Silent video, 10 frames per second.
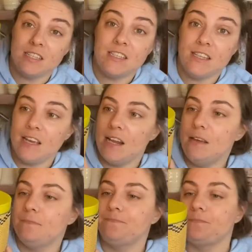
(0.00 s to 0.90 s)
seal
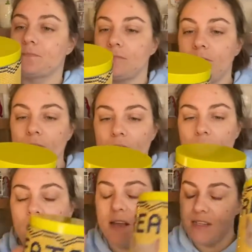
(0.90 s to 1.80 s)
it.
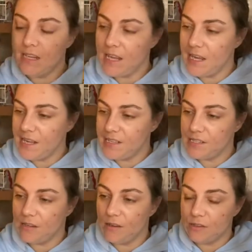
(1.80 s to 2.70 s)
I
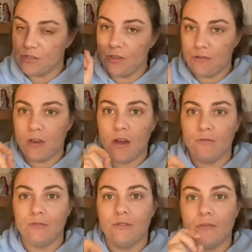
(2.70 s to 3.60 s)
did two
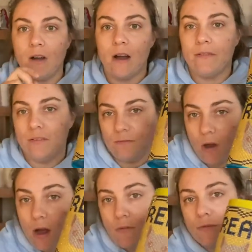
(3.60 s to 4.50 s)
coats of half and
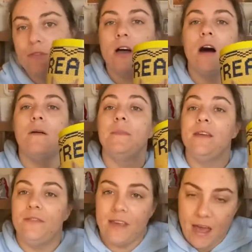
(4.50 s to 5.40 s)
half water, half
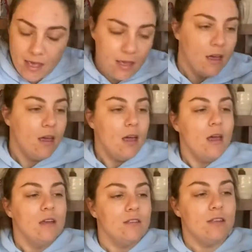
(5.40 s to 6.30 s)
PVA.
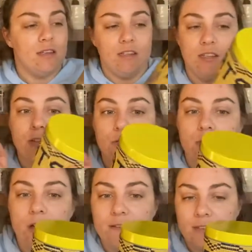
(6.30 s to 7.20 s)
So I did two
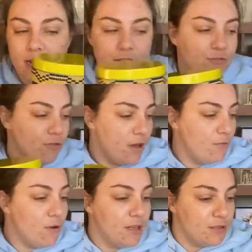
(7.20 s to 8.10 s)
coats, let it dry.
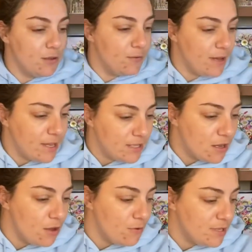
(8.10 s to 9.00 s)
What I do is I
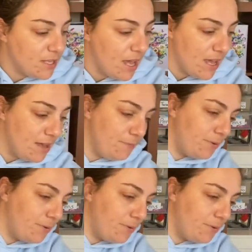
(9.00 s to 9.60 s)
always keep